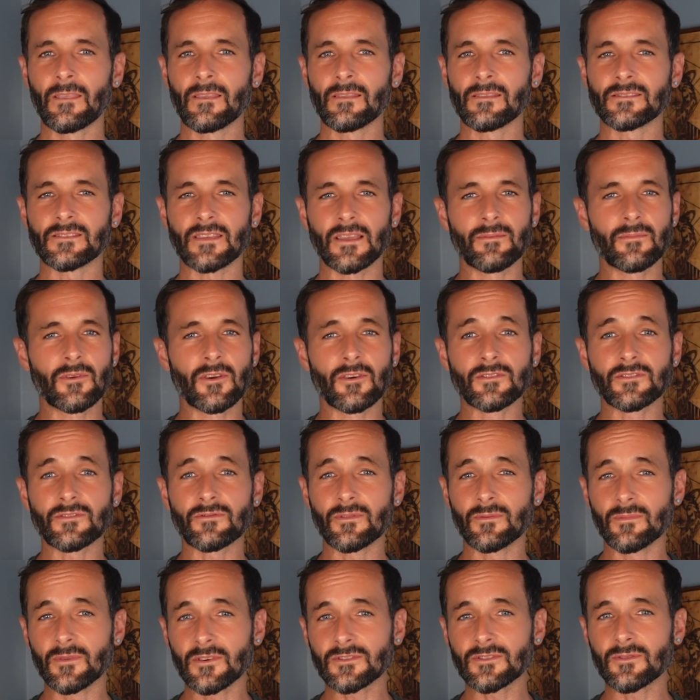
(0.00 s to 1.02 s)
Same goes
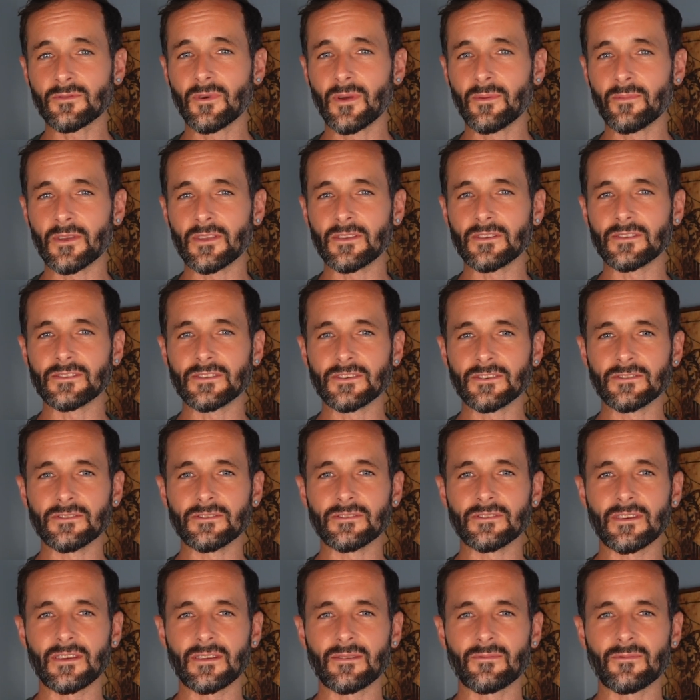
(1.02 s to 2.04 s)
for most women
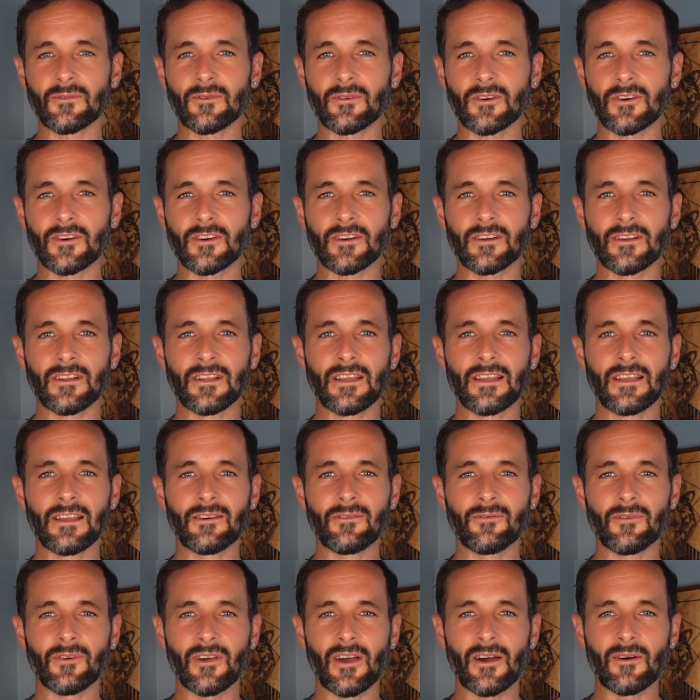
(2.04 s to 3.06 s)
too. And we're,
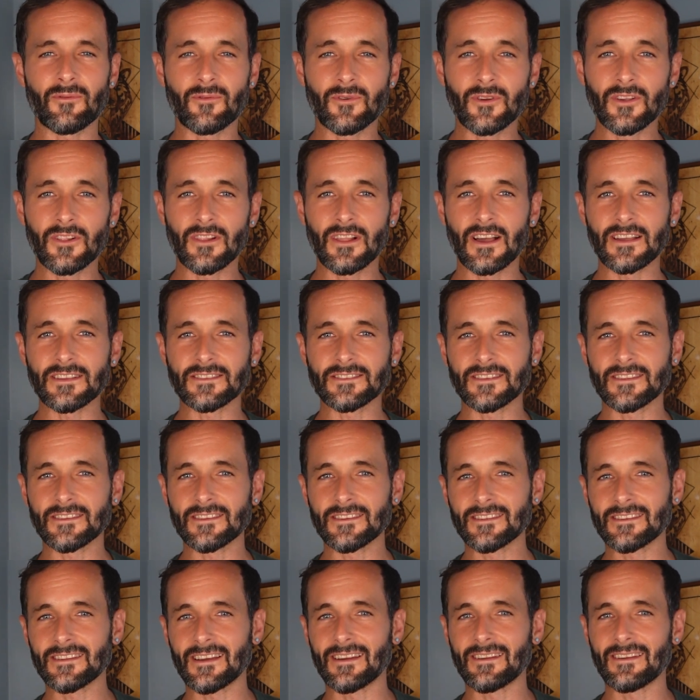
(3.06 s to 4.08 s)
without realizing
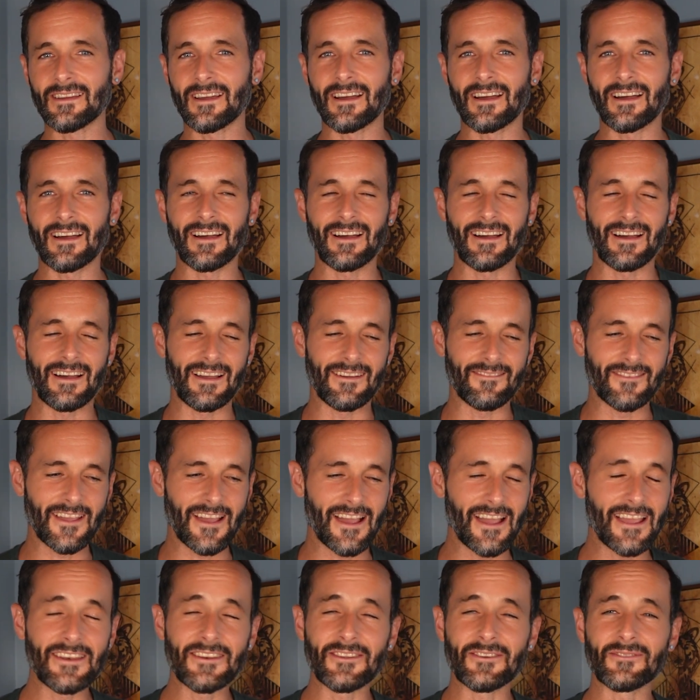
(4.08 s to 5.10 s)
it,
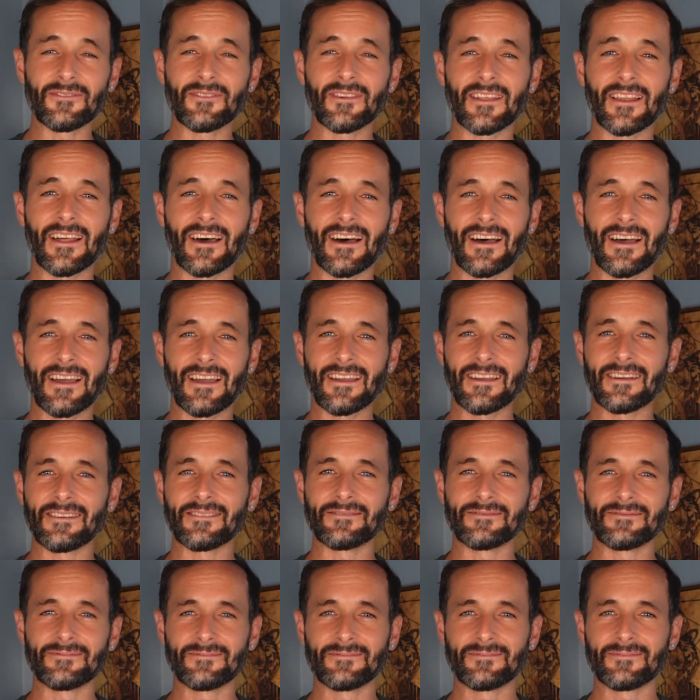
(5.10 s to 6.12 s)
I knew that
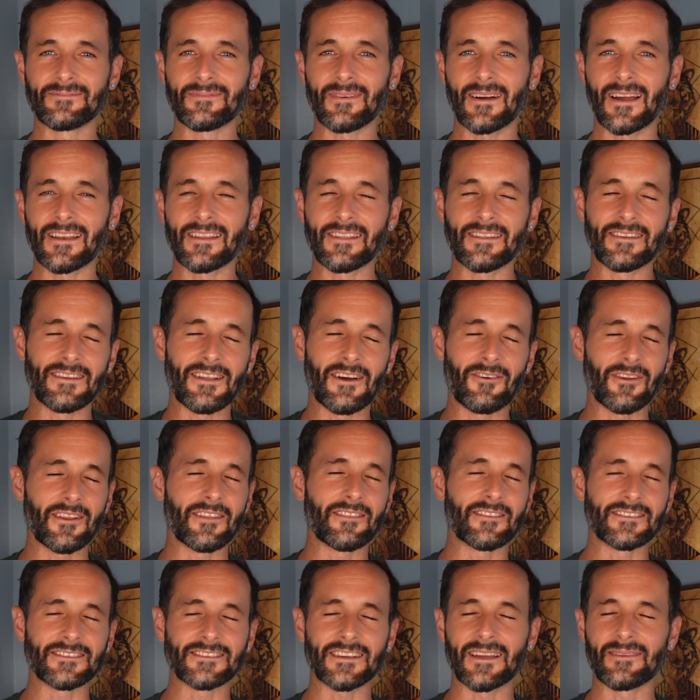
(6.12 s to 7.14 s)
I didn't know it at
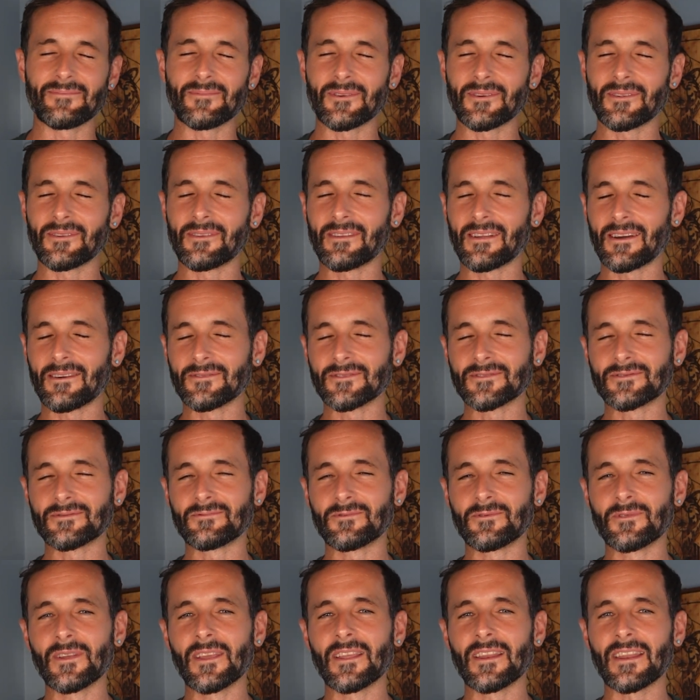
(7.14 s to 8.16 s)
the time, but I was
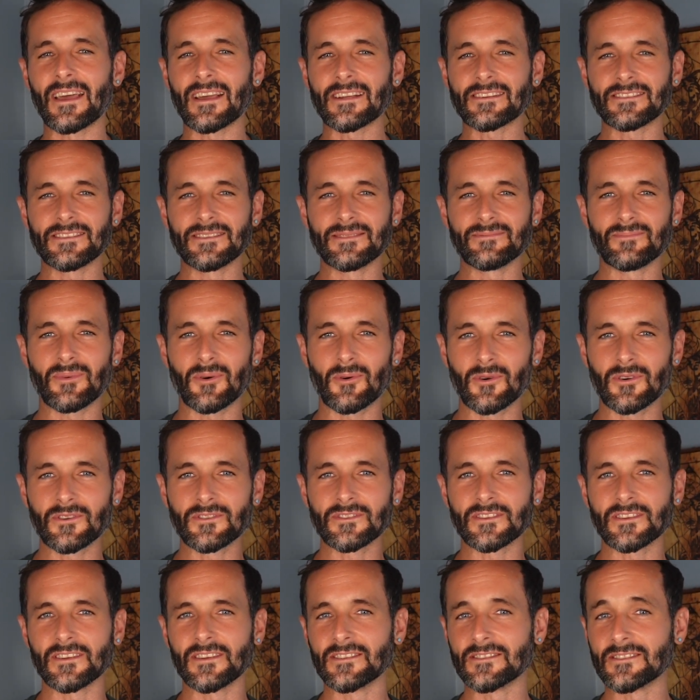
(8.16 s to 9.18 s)
reenacting porn
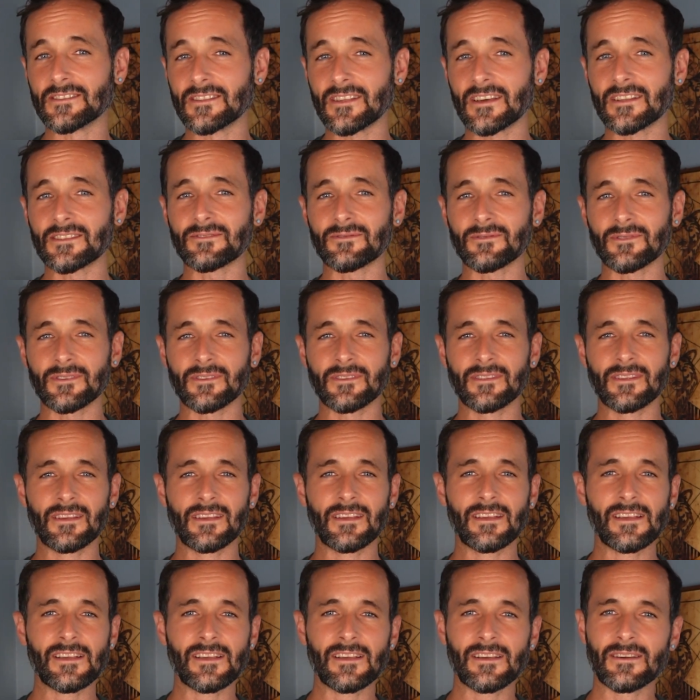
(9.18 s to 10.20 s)
scenes, and that's what
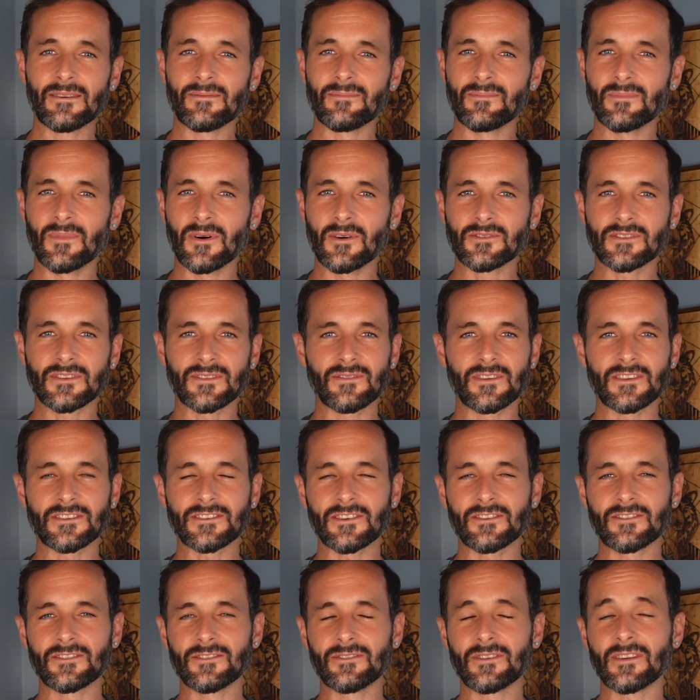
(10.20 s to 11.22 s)
most of us
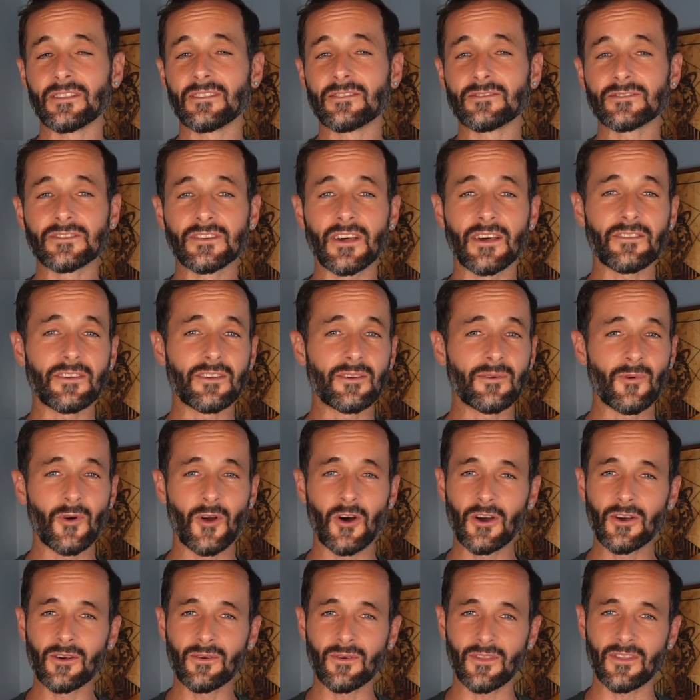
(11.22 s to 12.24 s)
are doing. And there's nothing
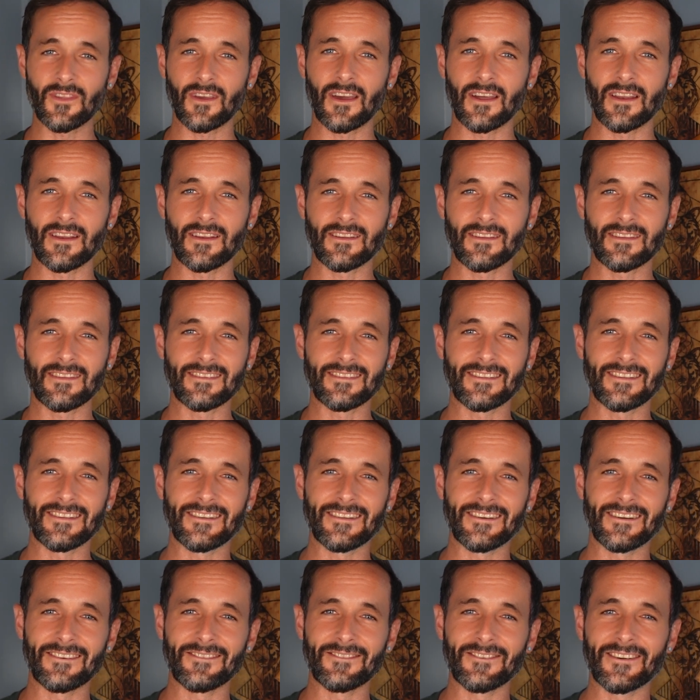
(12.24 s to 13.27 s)
wrong with that,
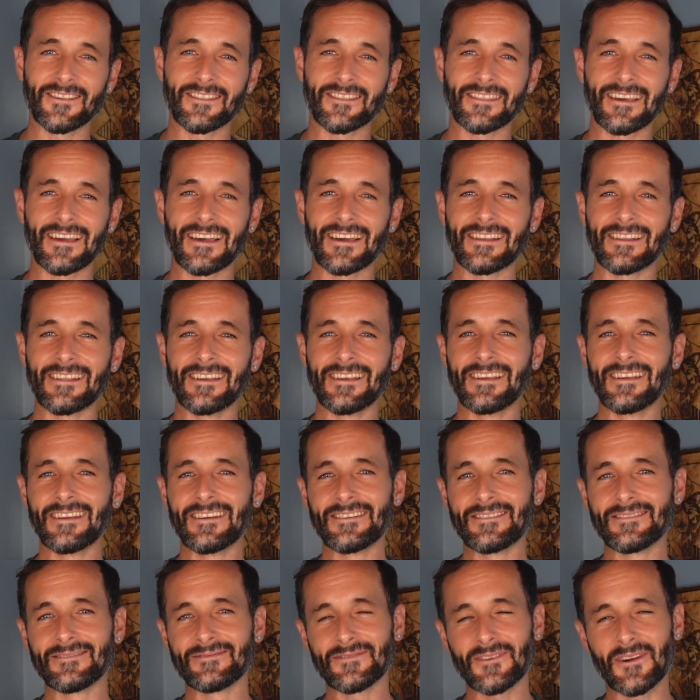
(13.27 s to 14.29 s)
with that
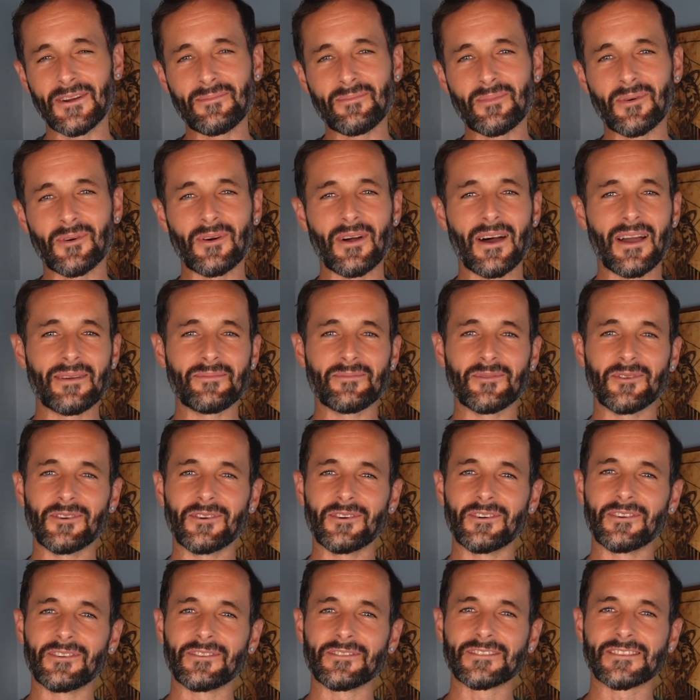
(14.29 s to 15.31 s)
very
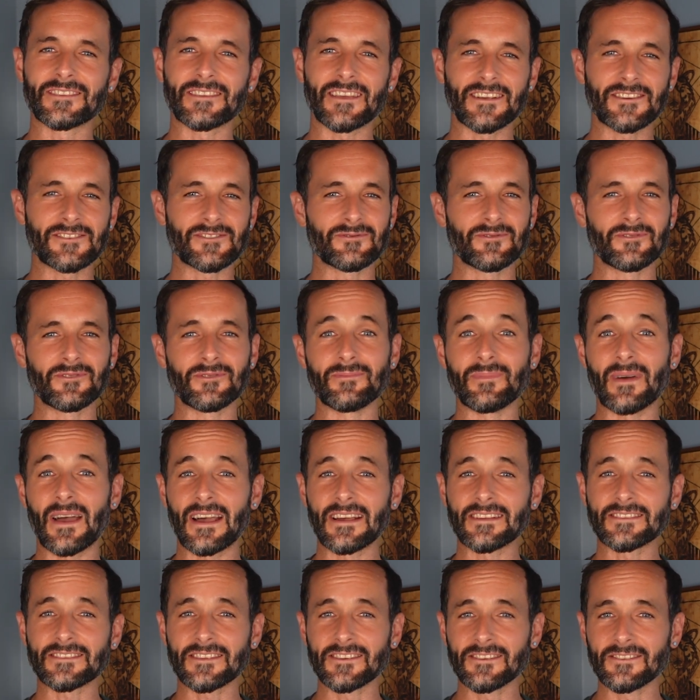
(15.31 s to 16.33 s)
primal, sexual,
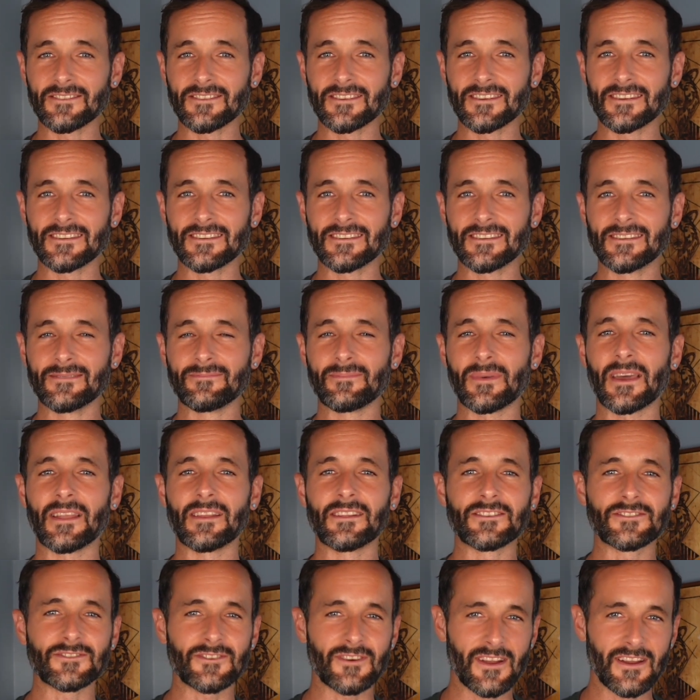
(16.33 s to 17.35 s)
masculine,
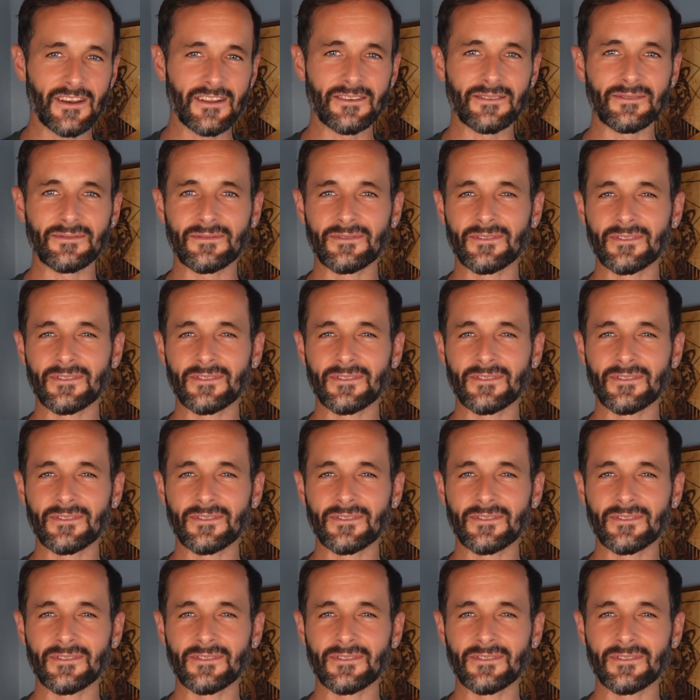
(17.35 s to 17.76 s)
penetrative,